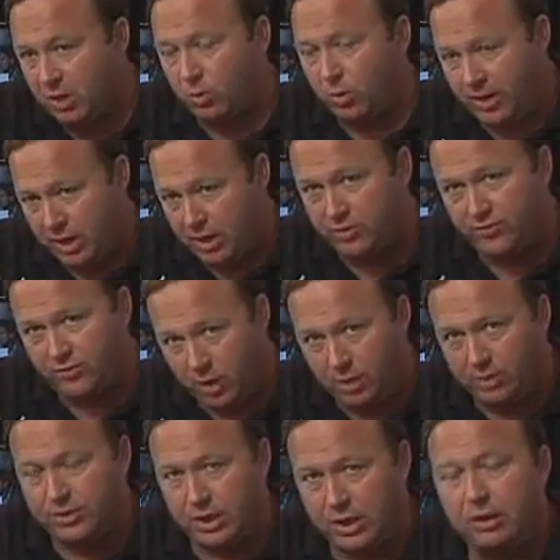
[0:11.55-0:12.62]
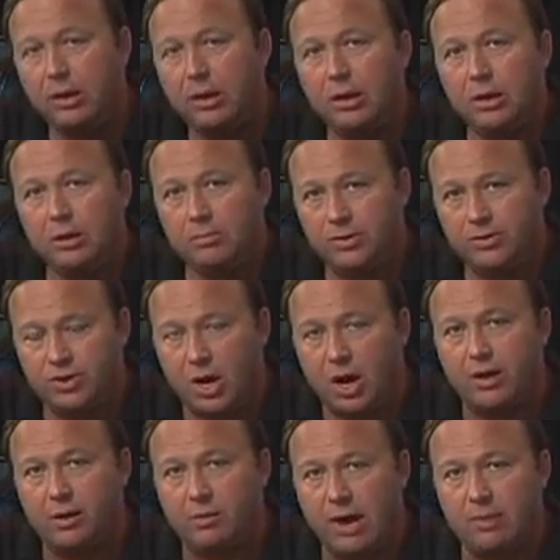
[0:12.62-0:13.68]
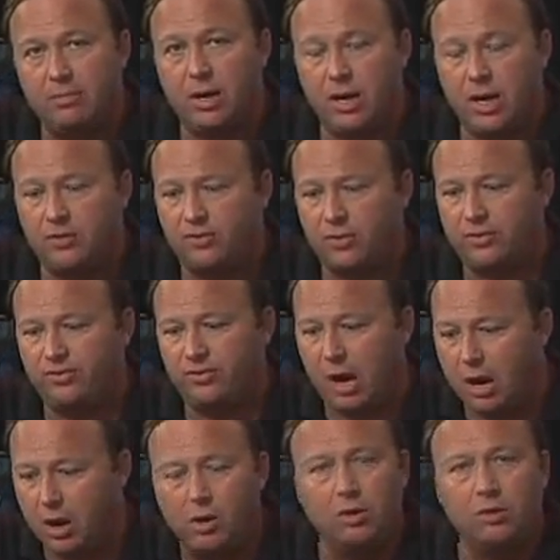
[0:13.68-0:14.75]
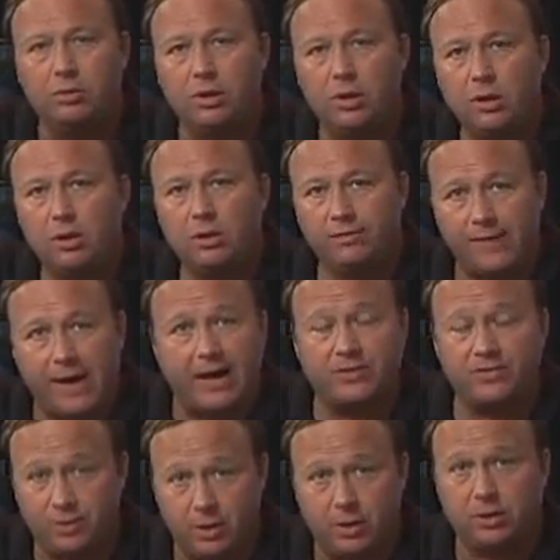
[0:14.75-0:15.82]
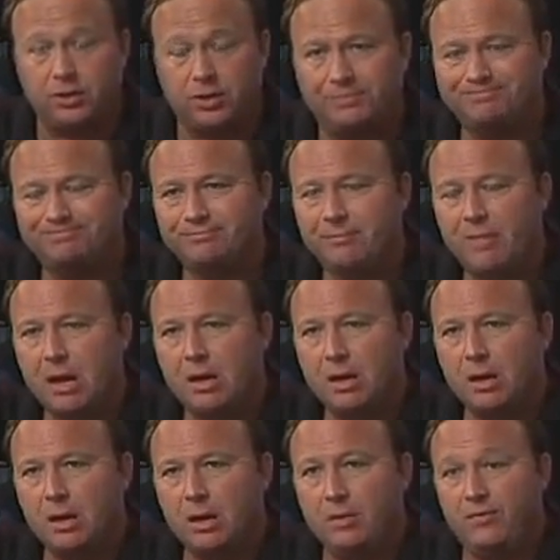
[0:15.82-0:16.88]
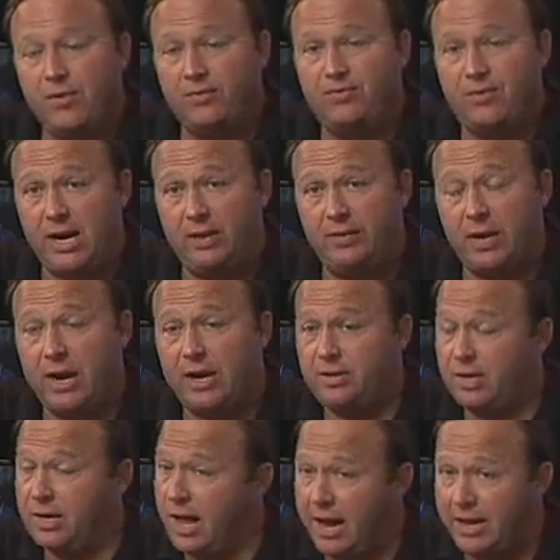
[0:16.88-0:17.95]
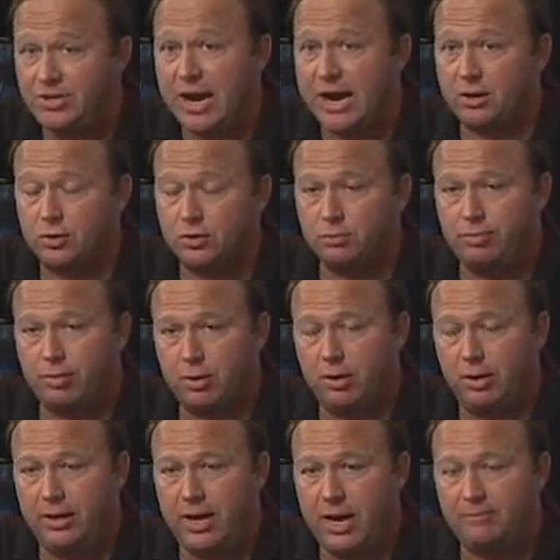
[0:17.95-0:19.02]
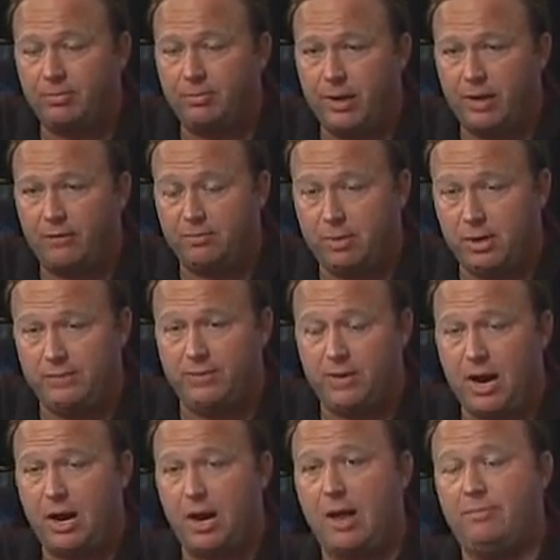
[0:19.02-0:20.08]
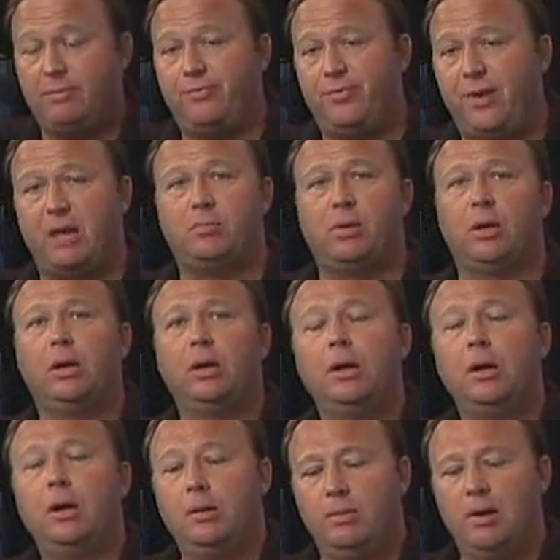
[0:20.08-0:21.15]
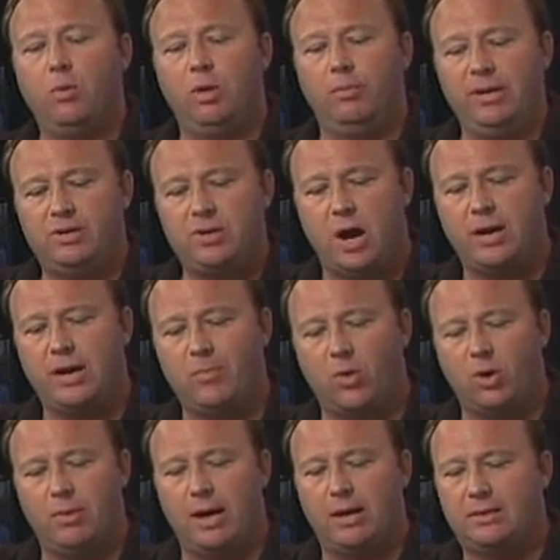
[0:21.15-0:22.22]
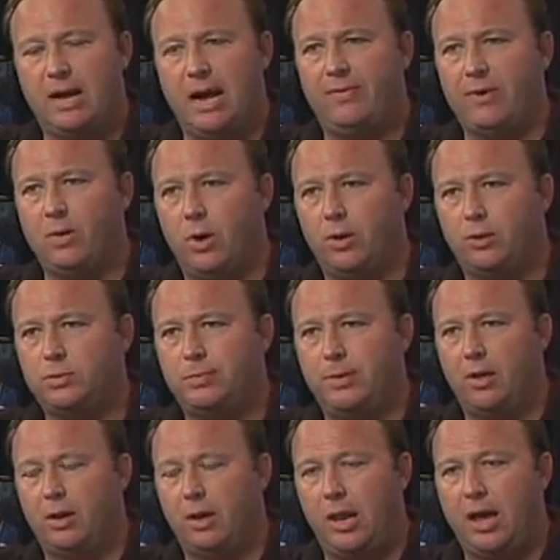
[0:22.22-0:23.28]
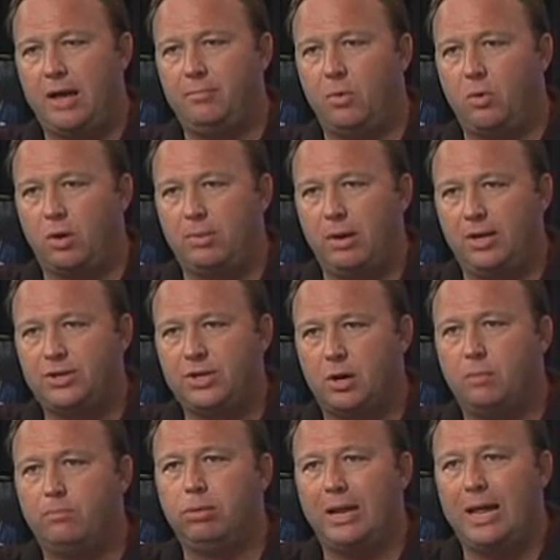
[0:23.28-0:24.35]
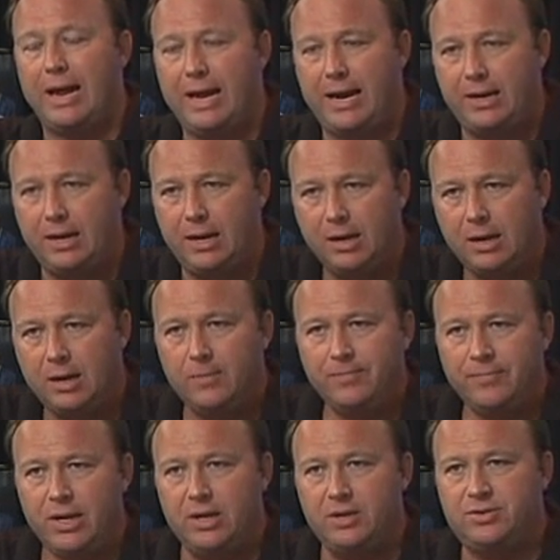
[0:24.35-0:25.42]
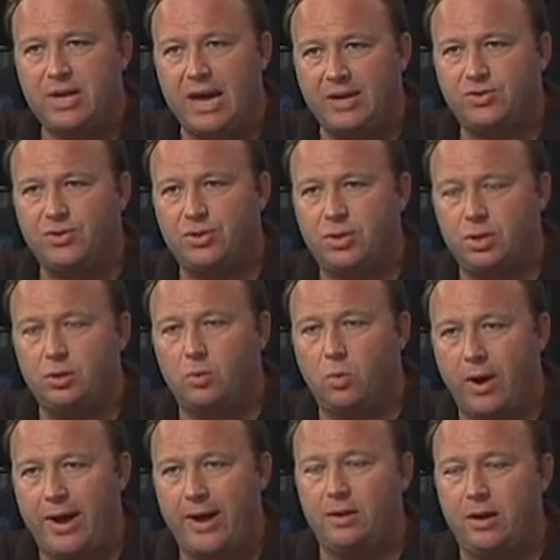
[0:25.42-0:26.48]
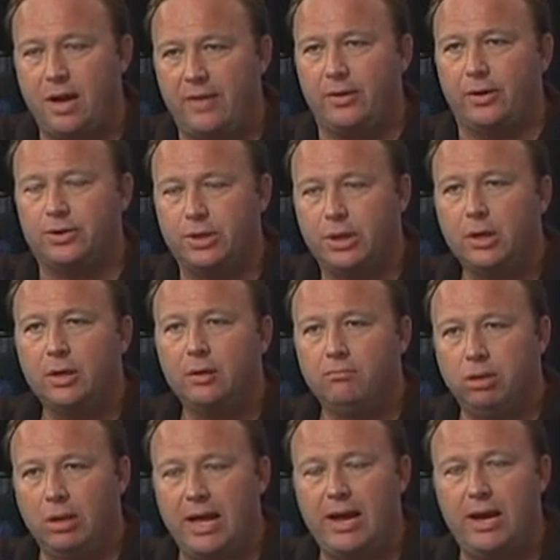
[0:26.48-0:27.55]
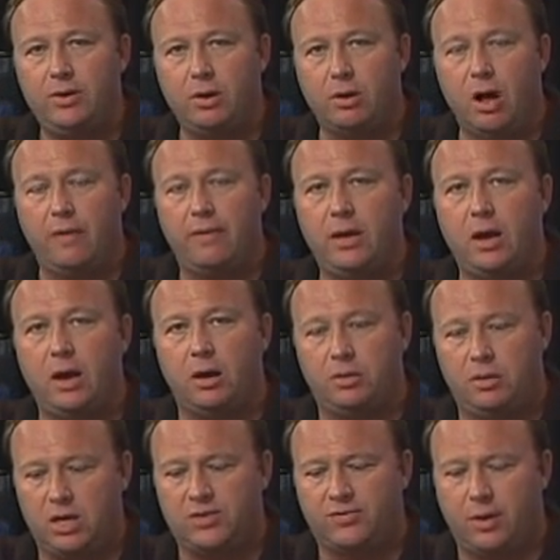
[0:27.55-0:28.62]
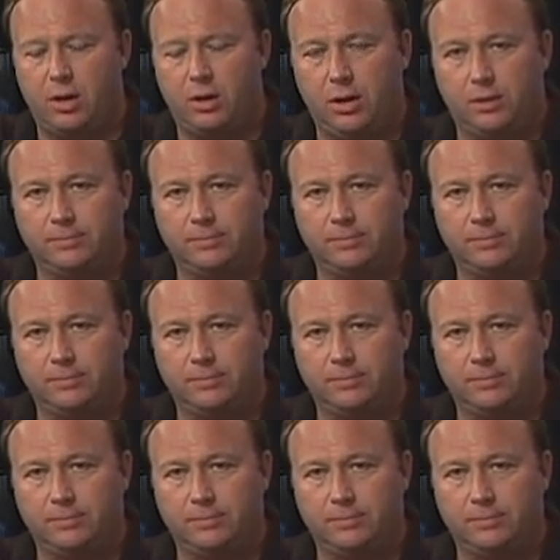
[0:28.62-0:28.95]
deal where he controls it. Saudi Arabian interests own Fox News. 15 of the 19 hijackers reportedly came from there, if you believe the 9/11 fable. But we'll be talking more about that, the oil spill, and a lot more. But let's go to Blaine in Texas, then Dwayne and others. Blaine, you're on the air. Thanks for